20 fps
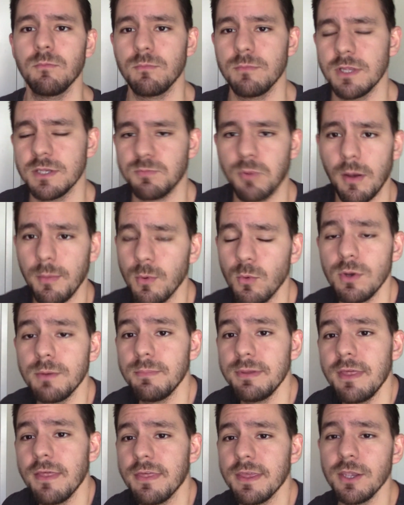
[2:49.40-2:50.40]
This probably
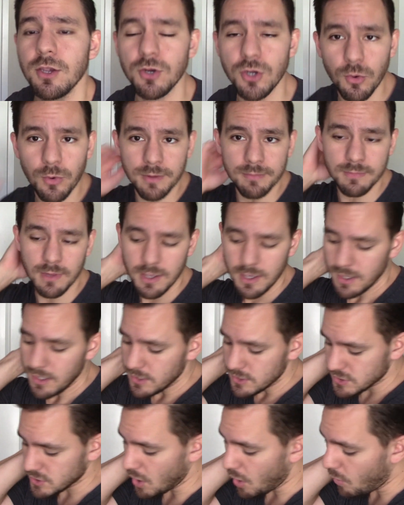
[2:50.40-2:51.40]
wouldn't be the thing you're doing.
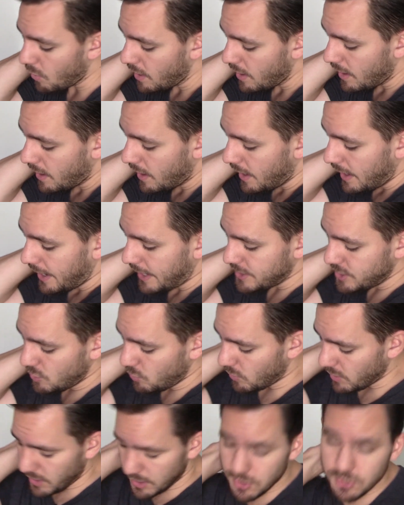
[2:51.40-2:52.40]
So, and you
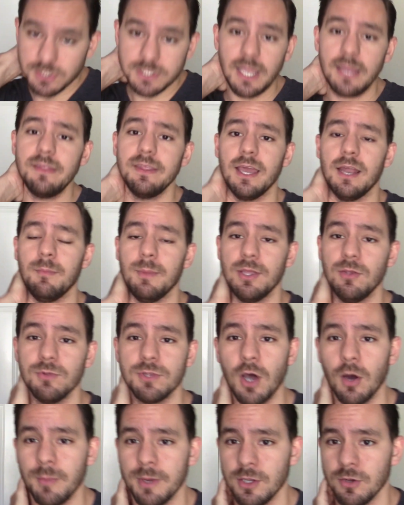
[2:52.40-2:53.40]
want to understand the anime, you
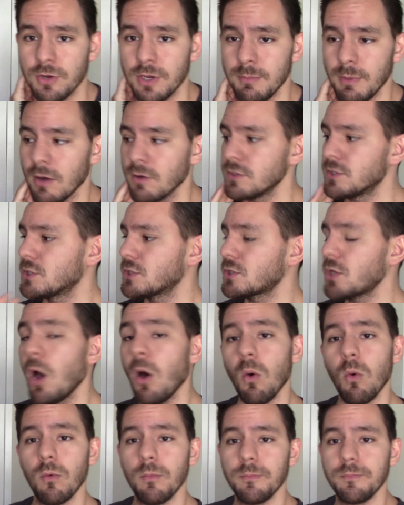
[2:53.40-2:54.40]
tell me in your email.
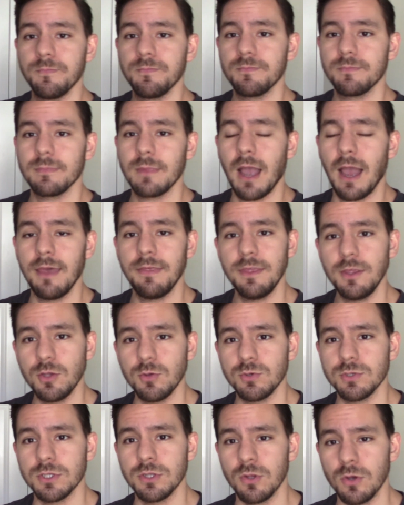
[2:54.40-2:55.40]
So, I think
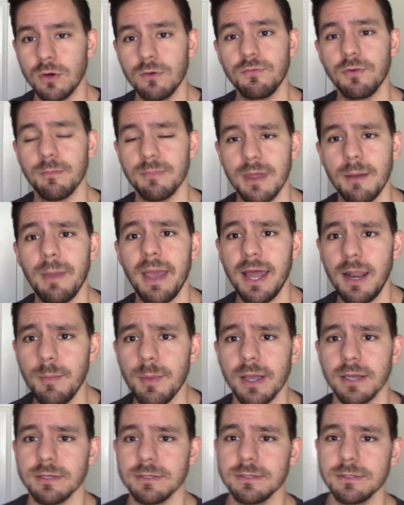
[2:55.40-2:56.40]
you should learn from them
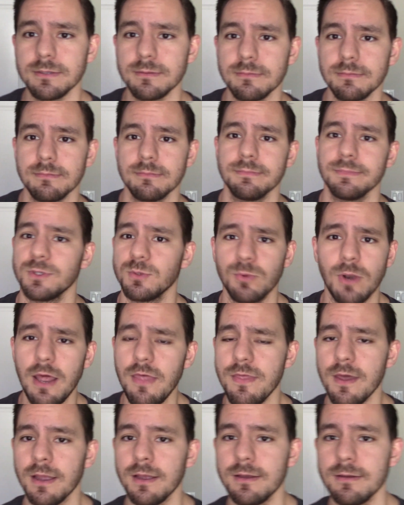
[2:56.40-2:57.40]
animes. That's what I
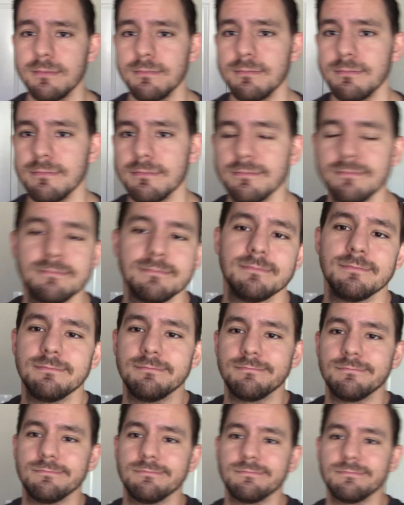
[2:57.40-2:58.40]
think.
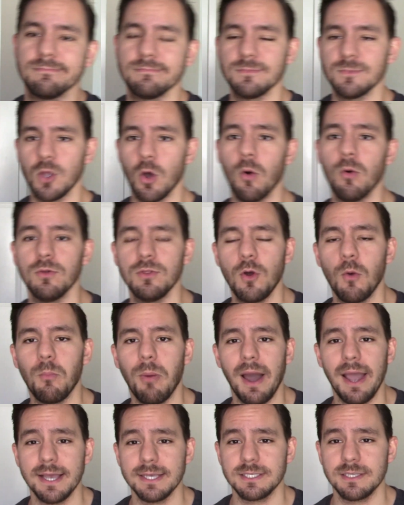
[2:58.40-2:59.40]
No
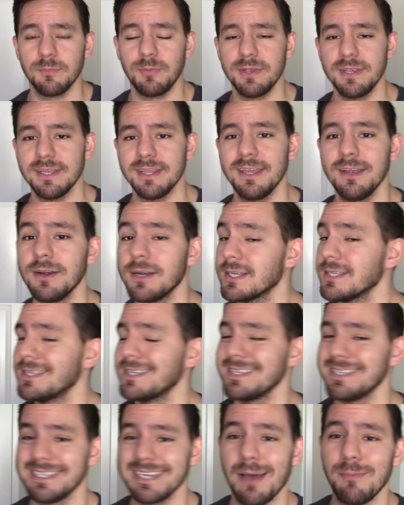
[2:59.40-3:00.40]
biased opinion here because
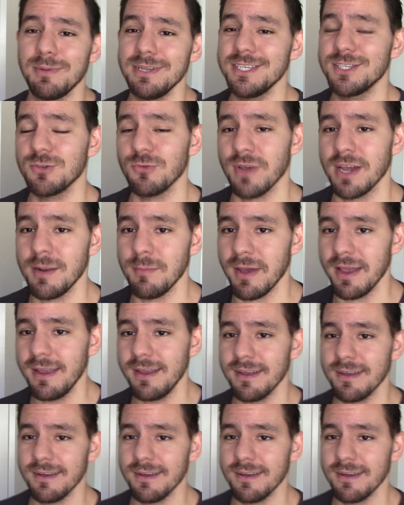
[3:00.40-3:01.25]
this is Japanese to anime.